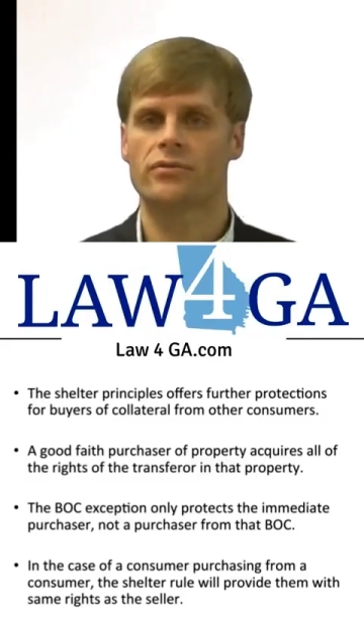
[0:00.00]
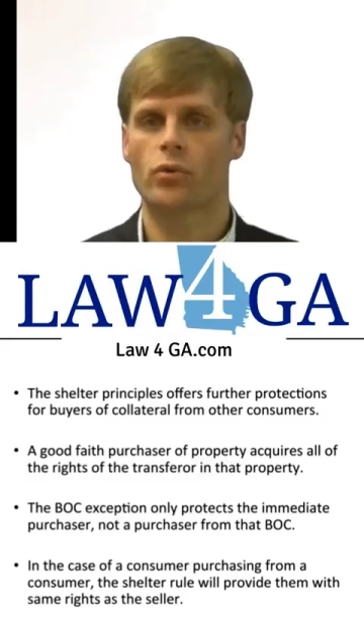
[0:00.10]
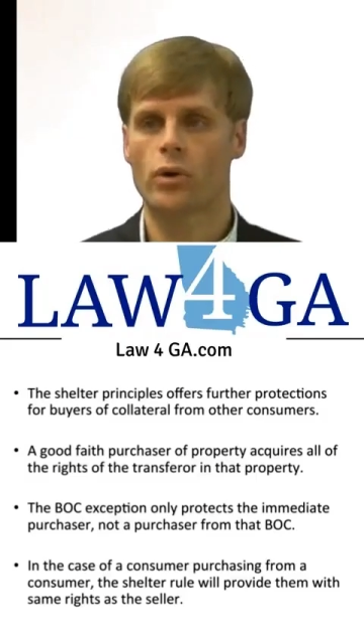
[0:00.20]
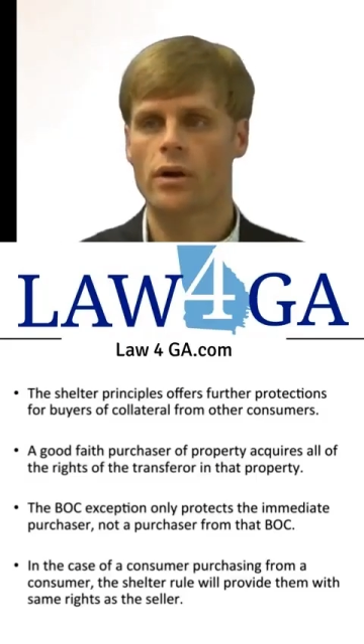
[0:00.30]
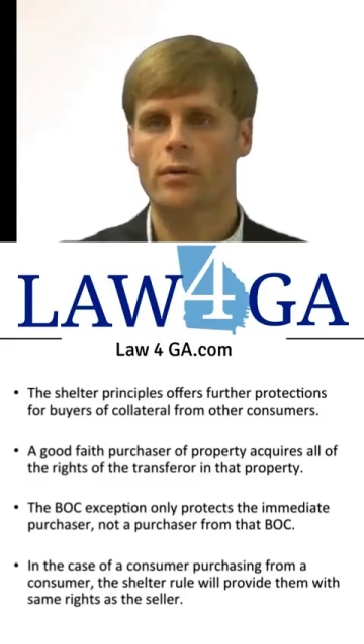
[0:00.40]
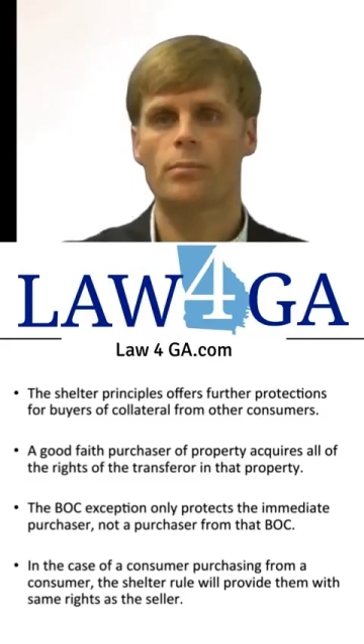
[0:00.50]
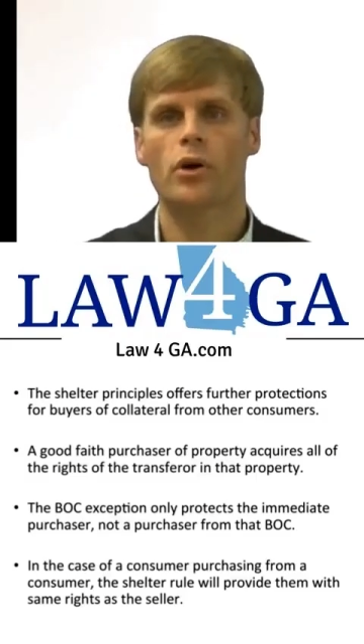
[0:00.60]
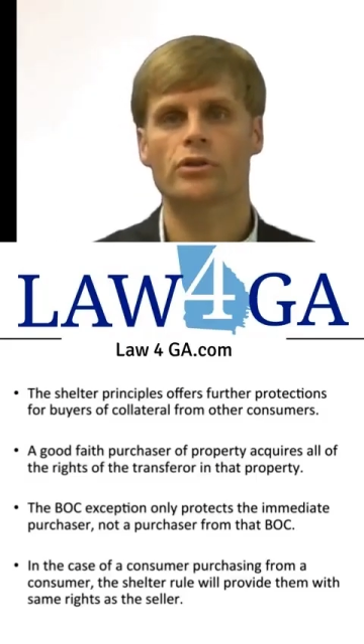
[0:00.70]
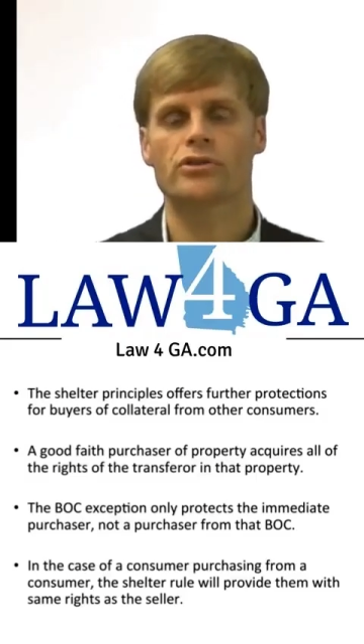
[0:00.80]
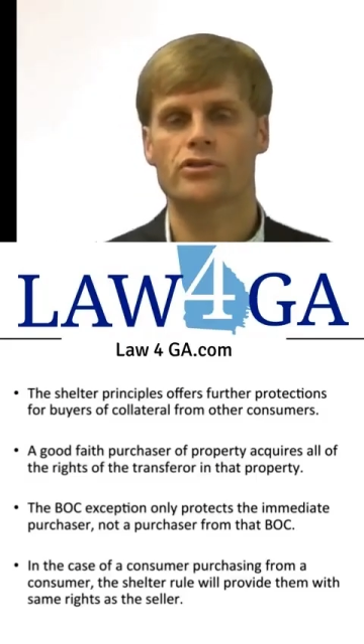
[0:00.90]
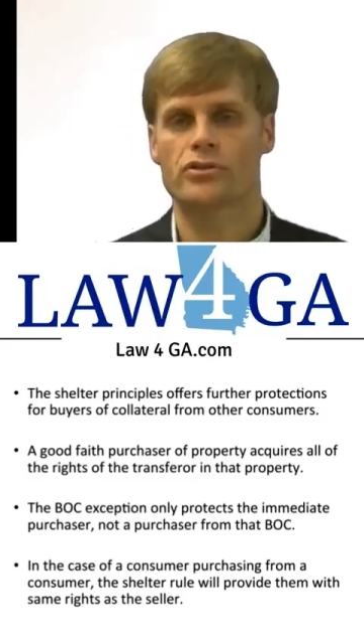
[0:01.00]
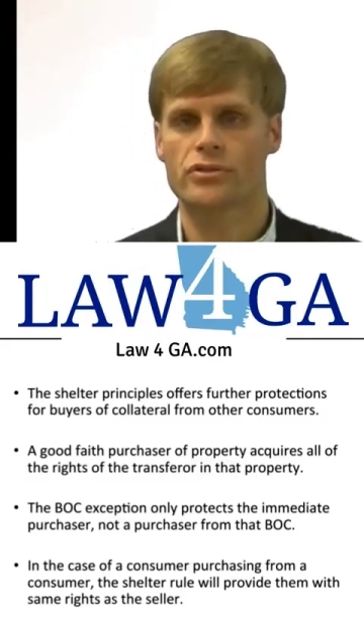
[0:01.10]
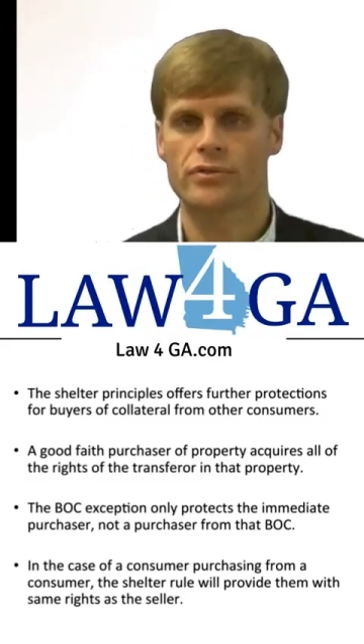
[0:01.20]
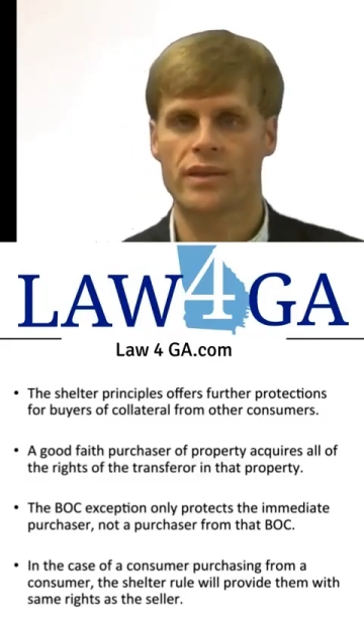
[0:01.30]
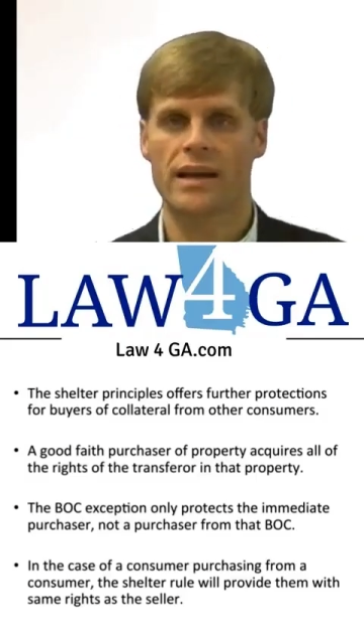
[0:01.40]
for purchasers
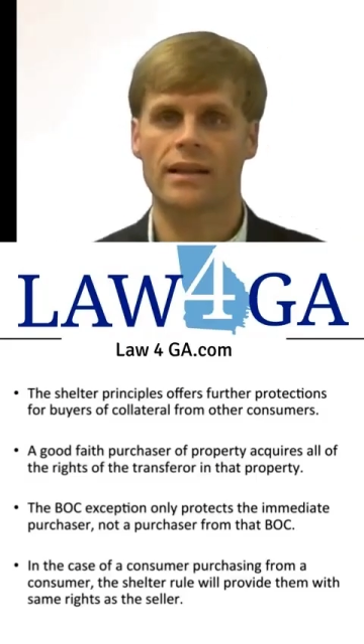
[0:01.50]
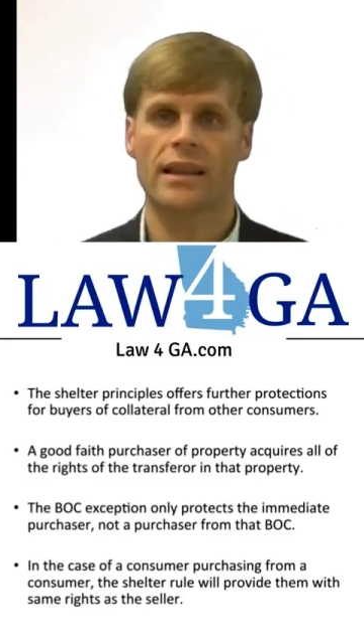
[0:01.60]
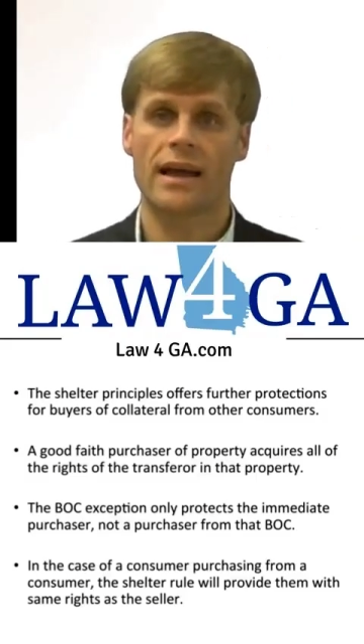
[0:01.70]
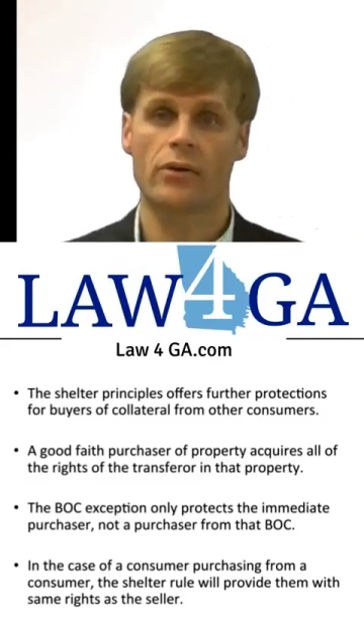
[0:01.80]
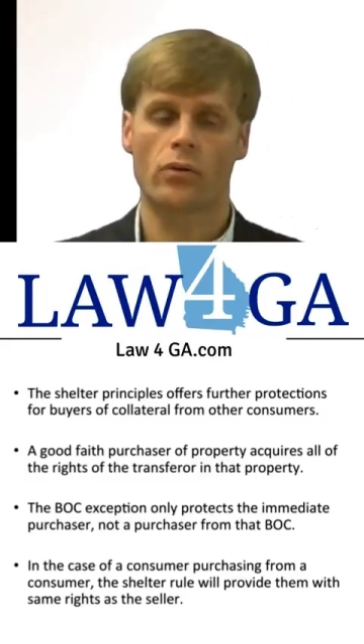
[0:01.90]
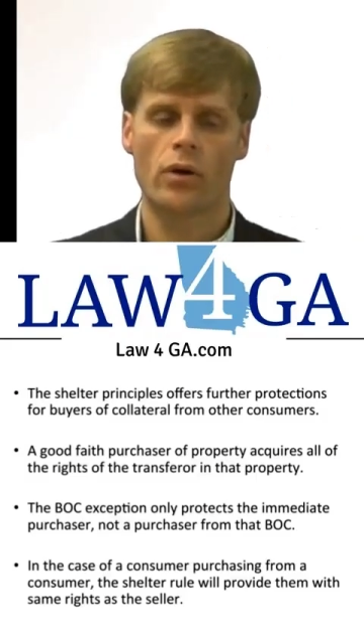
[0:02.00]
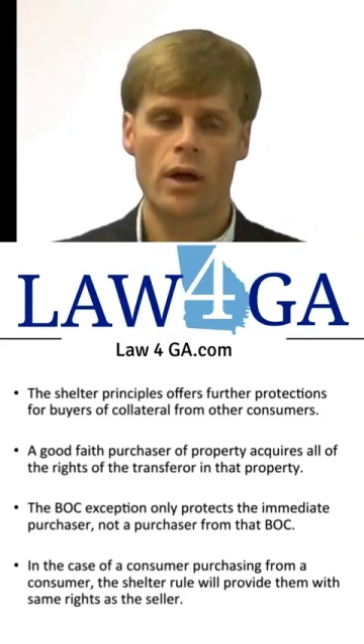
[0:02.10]
of that collateral.